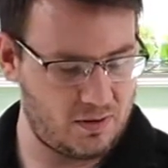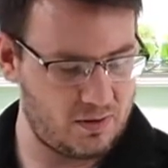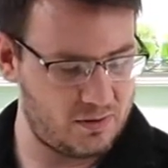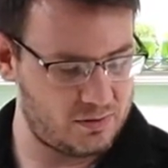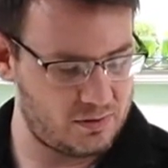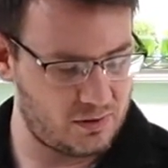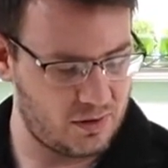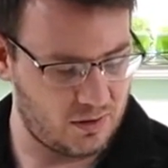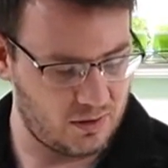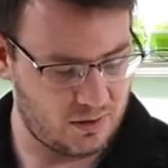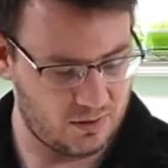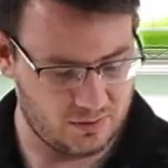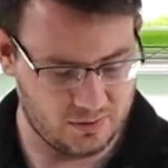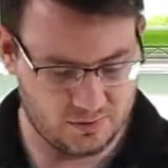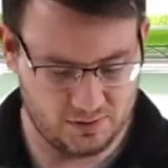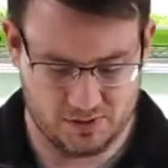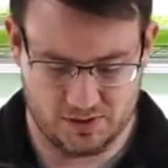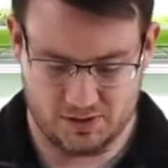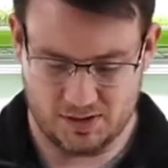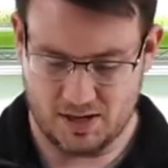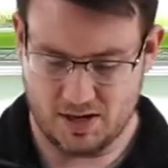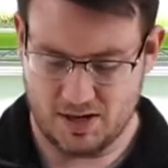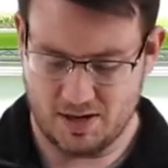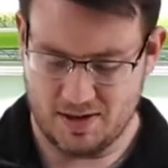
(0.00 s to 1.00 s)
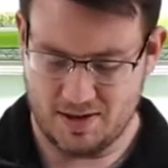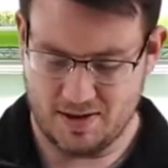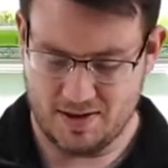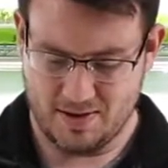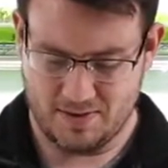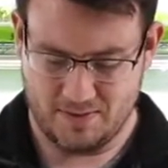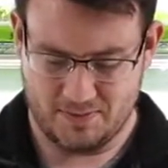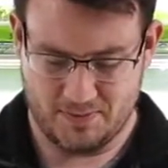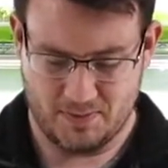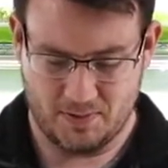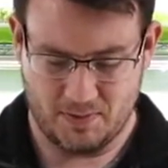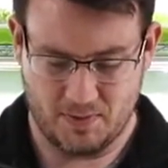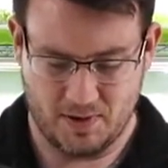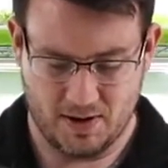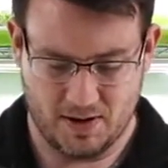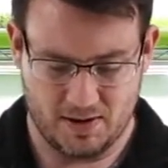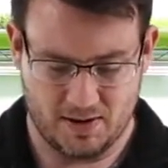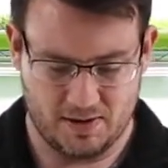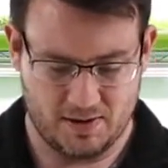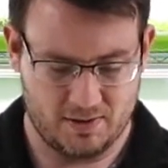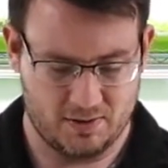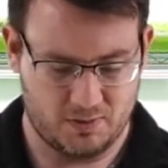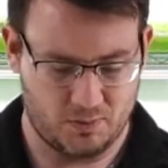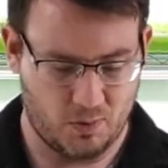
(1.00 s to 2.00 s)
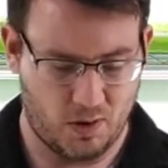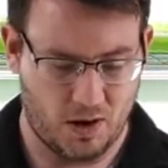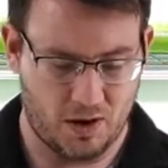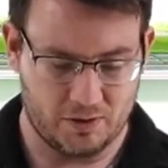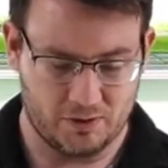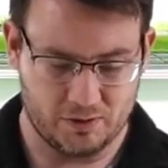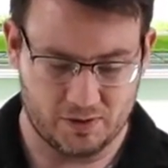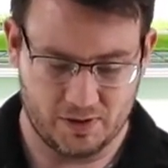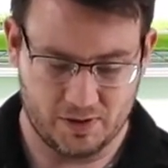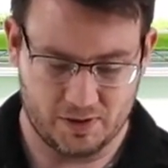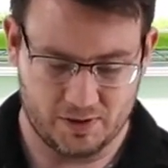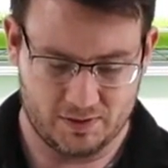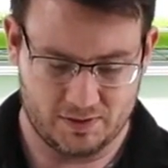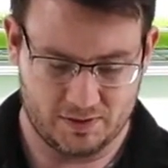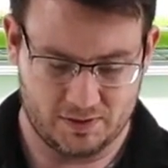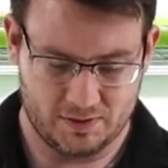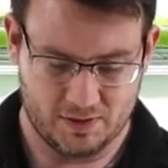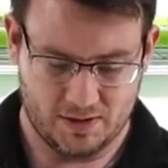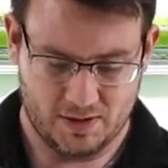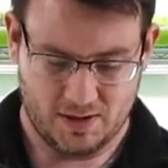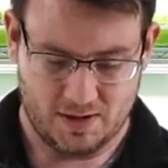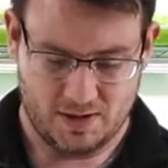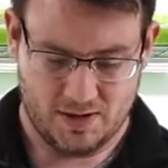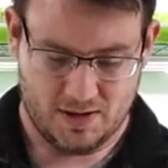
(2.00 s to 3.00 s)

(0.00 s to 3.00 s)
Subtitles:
those holes, we went and watered it.